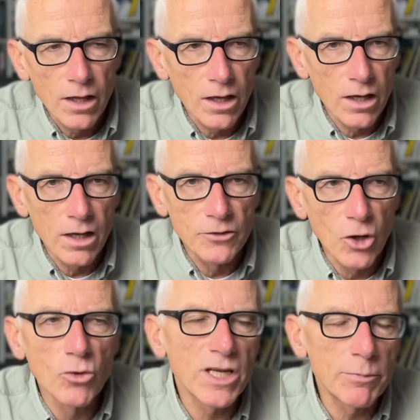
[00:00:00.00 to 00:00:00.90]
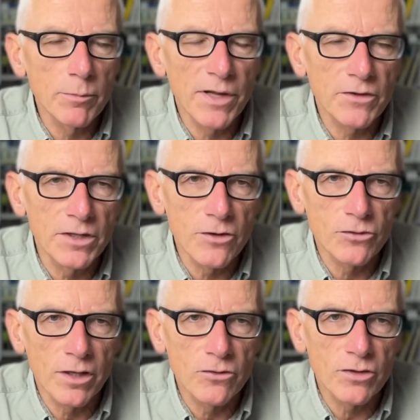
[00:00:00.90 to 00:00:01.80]
Don't keep them at a
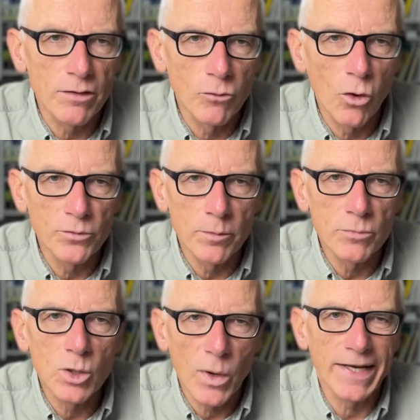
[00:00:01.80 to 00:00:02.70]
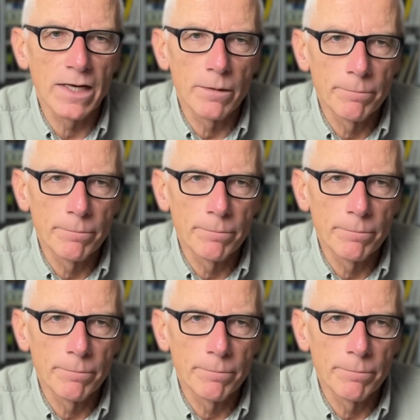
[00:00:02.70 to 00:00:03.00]
distance, involve them quickly.